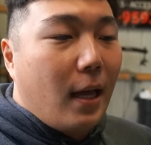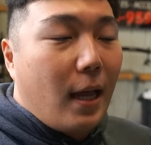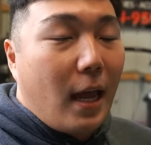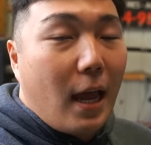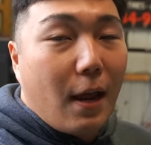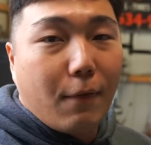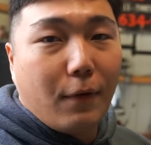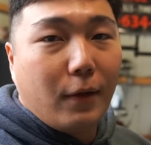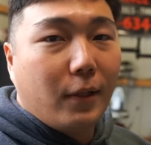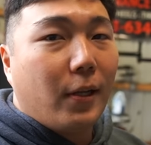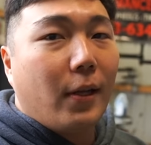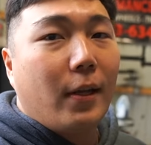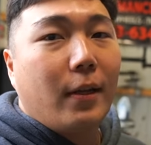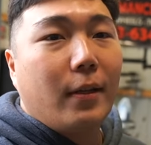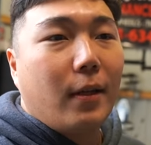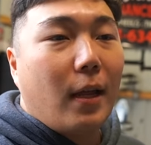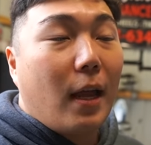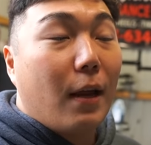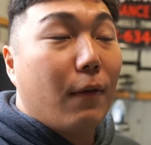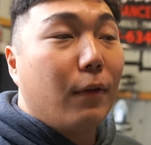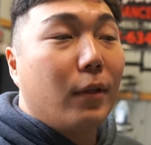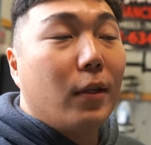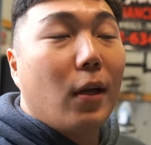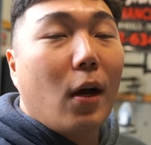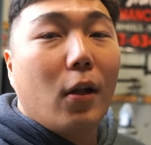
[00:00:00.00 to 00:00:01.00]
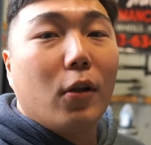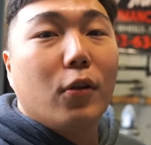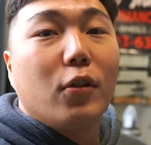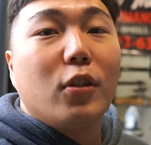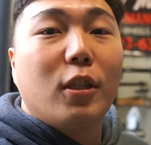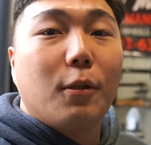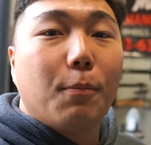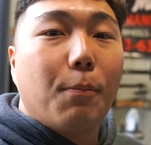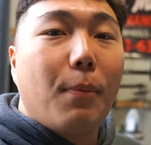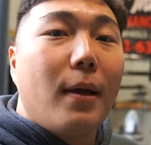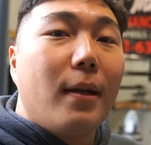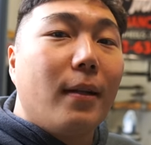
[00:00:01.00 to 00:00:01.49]
Every dollar you
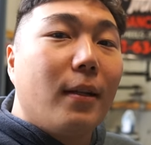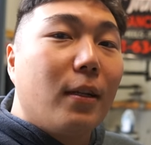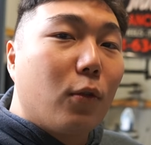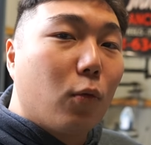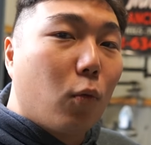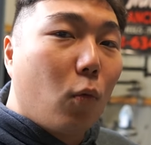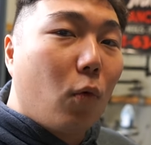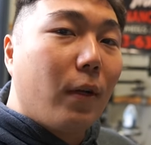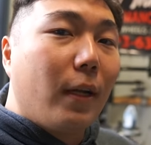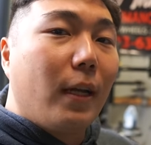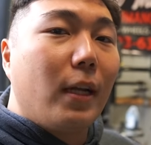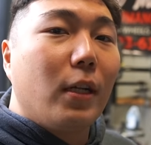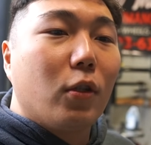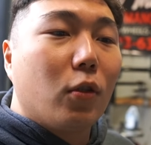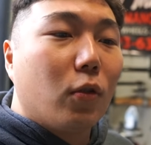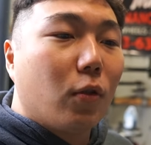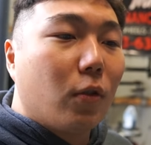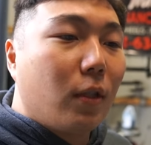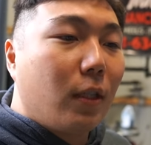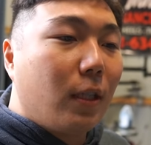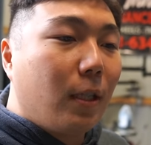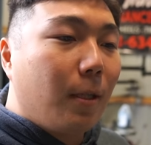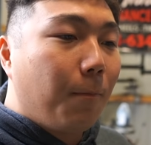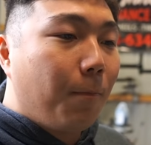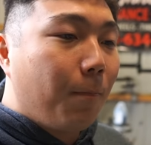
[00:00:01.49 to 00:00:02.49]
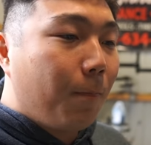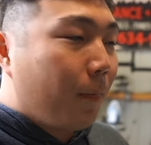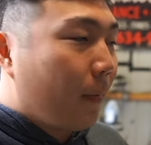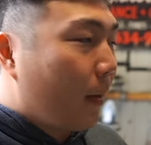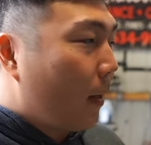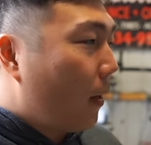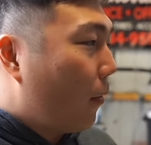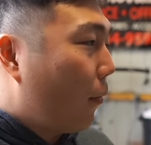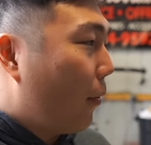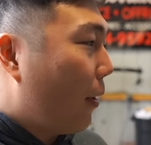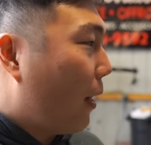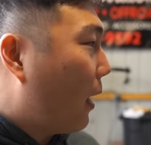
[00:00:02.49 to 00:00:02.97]
spend is one entry.
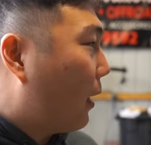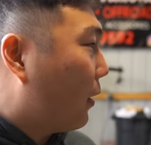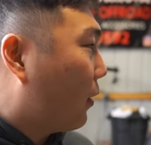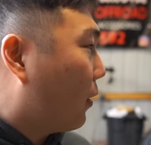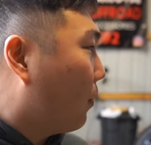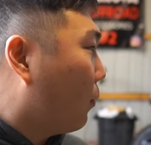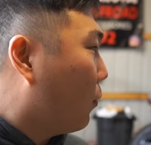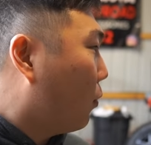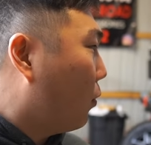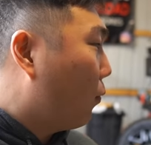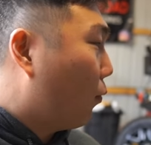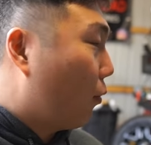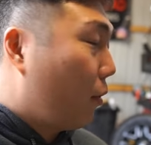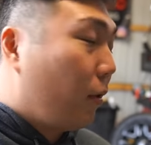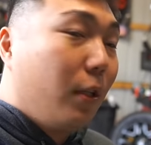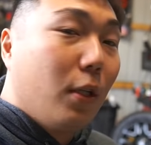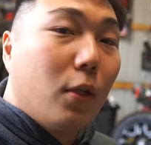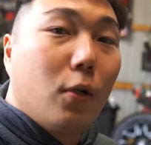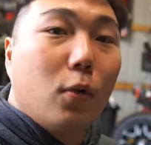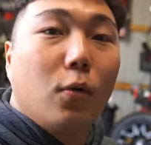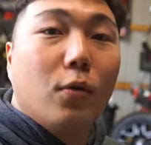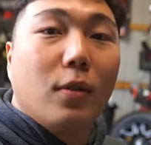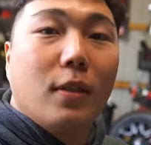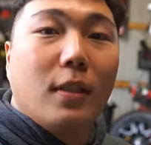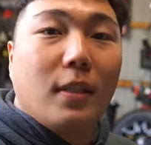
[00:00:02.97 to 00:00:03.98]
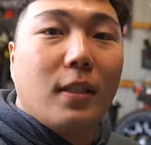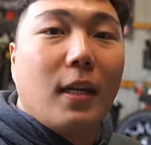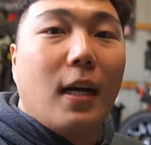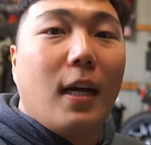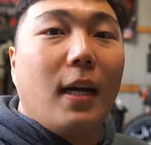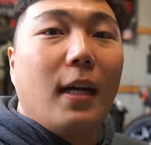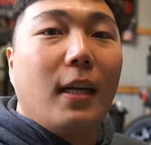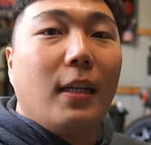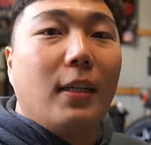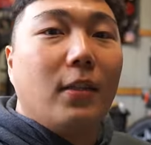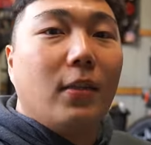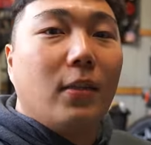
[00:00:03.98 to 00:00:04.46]
We got some really cool
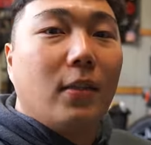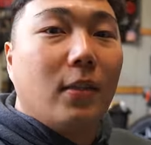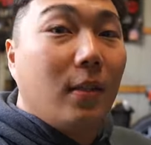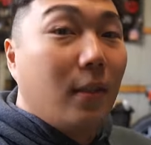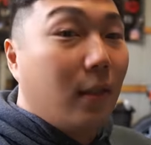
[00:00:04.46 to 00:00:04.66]
designs.